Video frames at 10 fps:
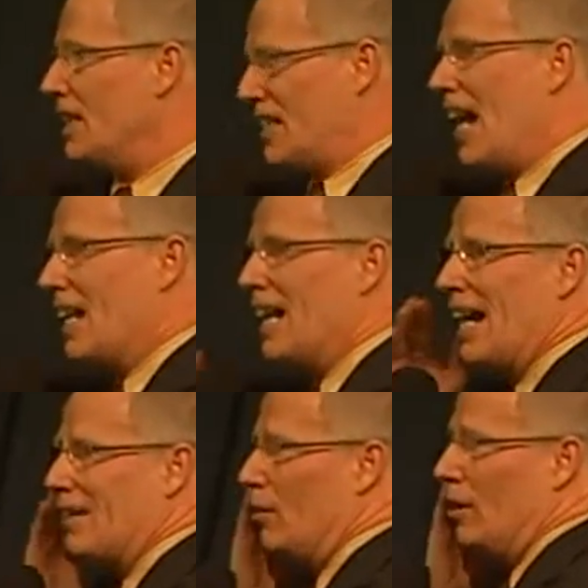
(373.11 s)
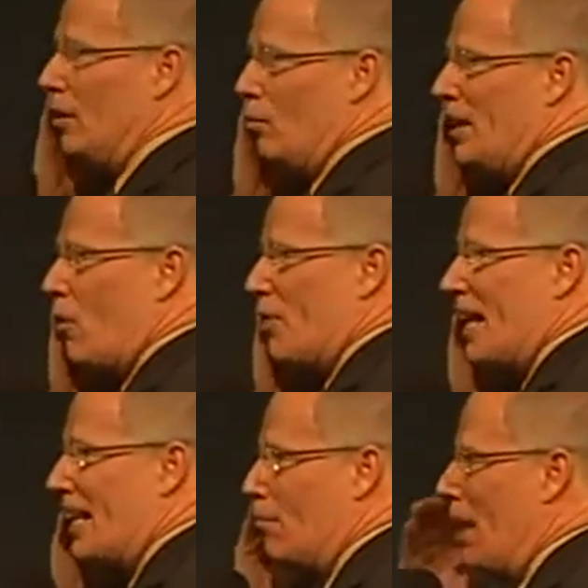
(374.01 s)
It's kind of like we don't
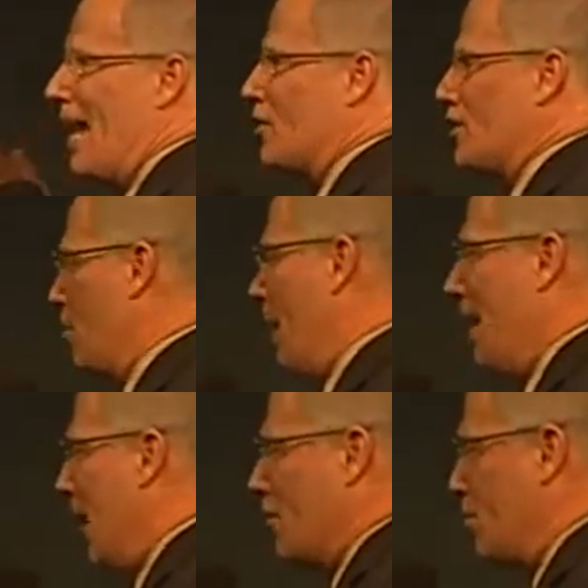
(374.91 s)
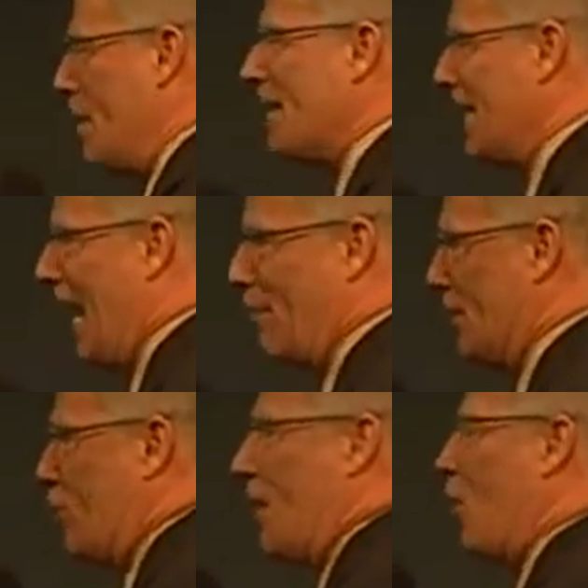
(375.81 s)
think it matters about our spending
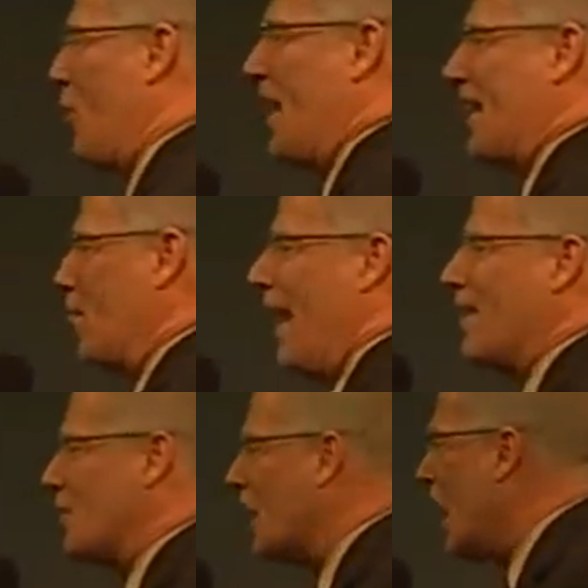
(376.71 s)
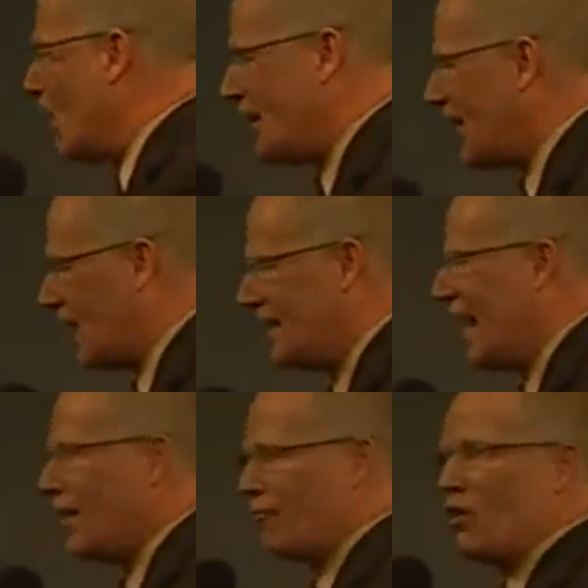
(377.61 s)
habits. We don't think it matters that they cut
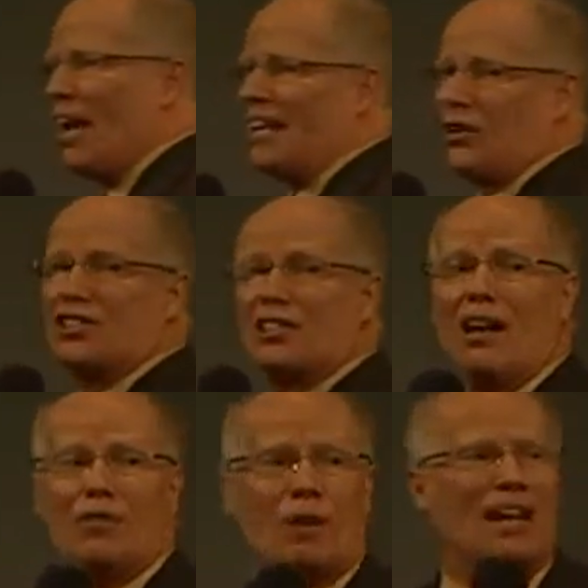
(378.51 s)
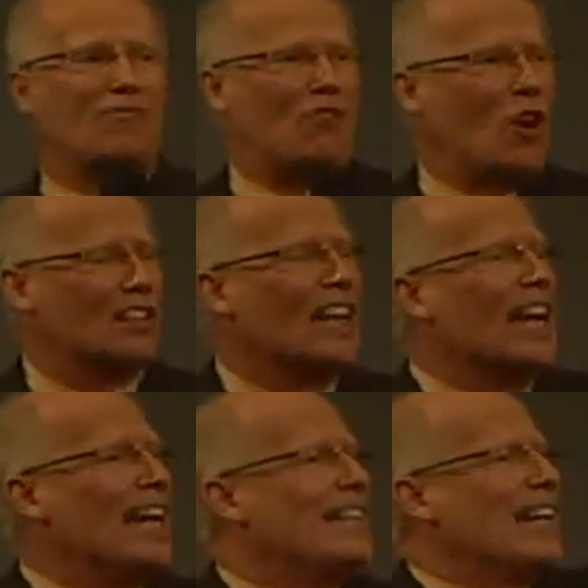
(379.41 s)
down a few acres of the rainforest.
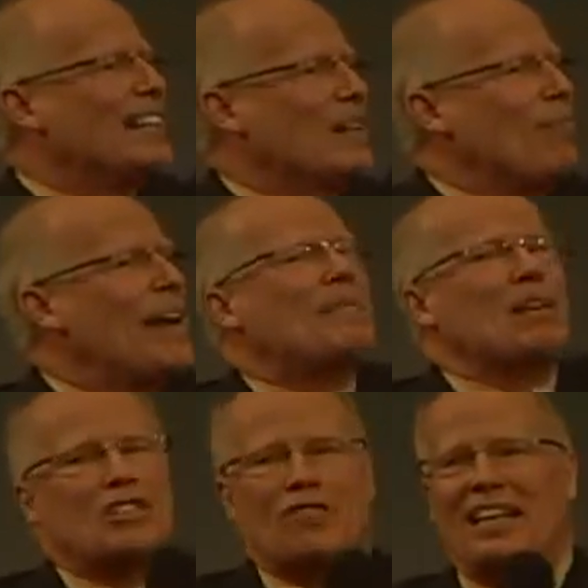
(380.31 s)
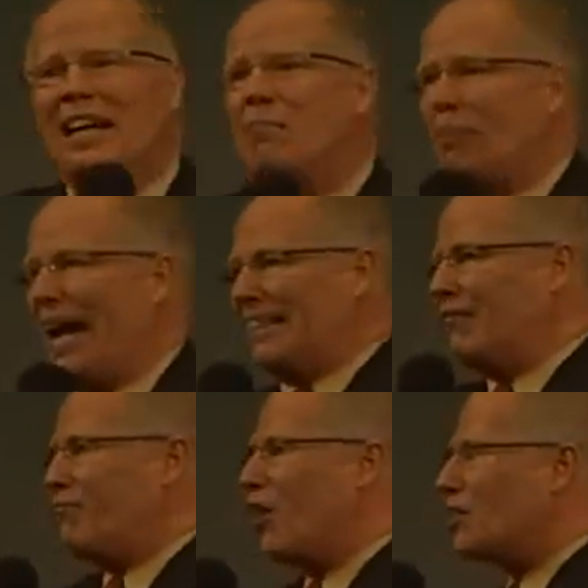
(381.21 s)
It doesn't make much of an impact
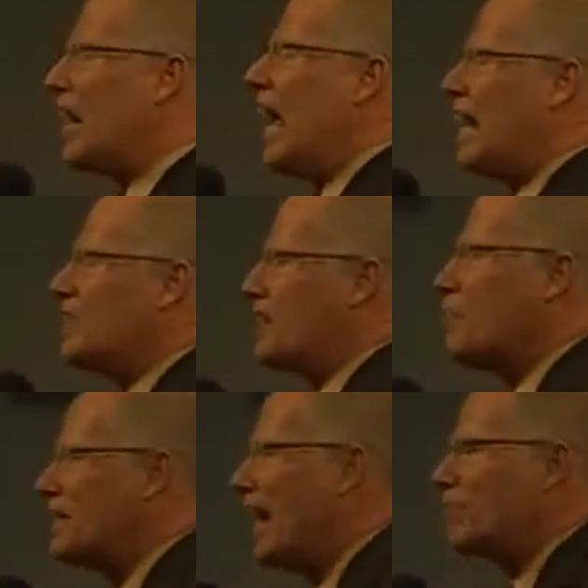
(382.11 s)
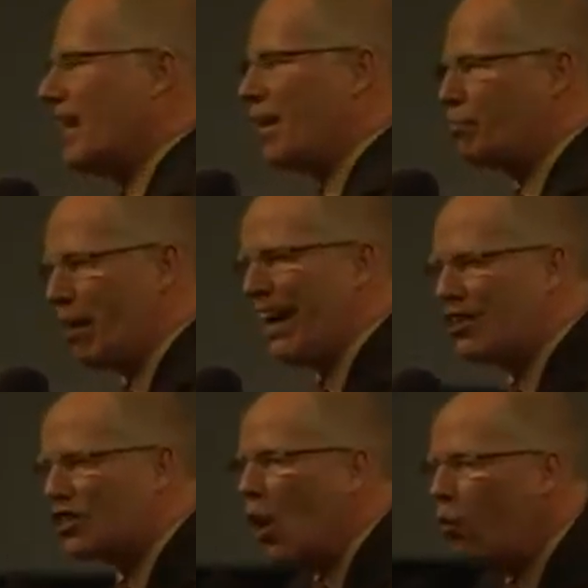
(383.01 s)
at first. And sometimes our
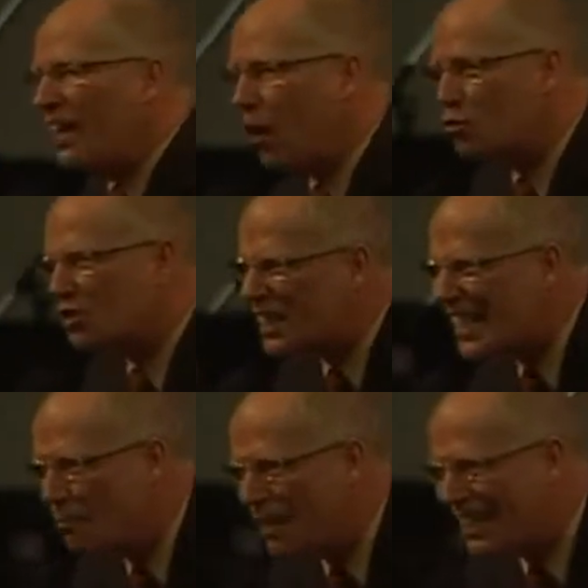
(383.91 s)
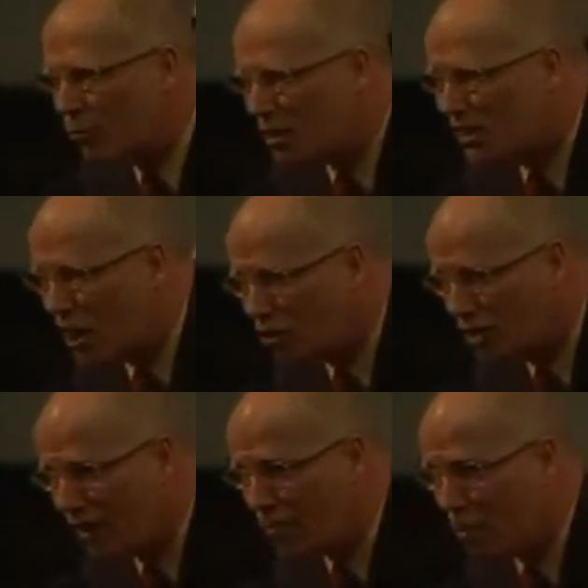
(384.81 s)
prayers, we don't see immediate results
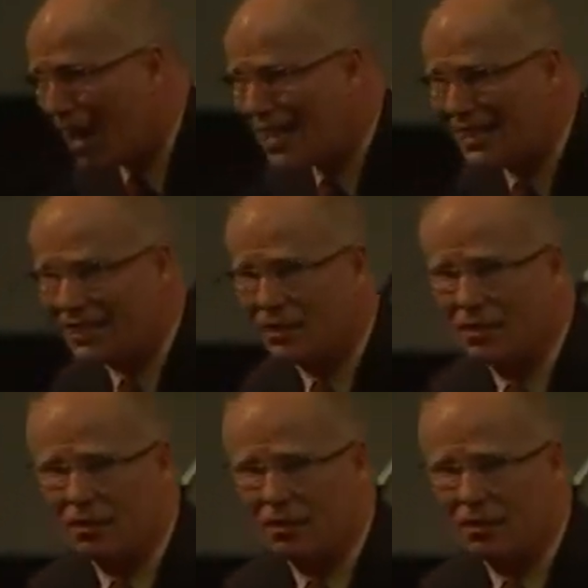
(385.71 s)
of our praying.